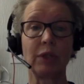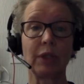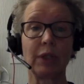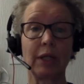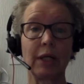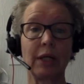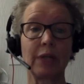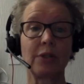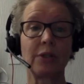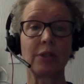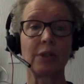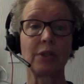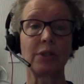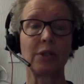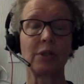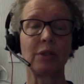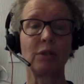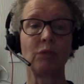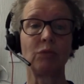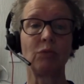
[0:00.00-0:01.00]
in getting us
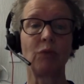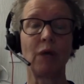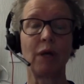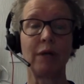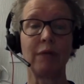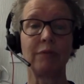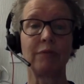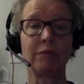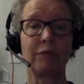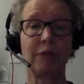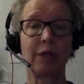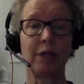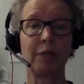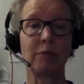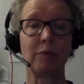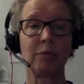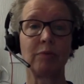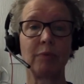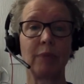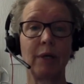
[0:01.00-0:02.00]
in the right frame
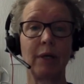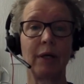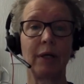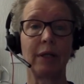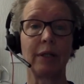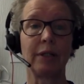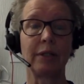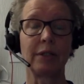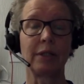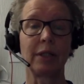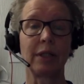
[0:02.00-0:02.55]
of mind,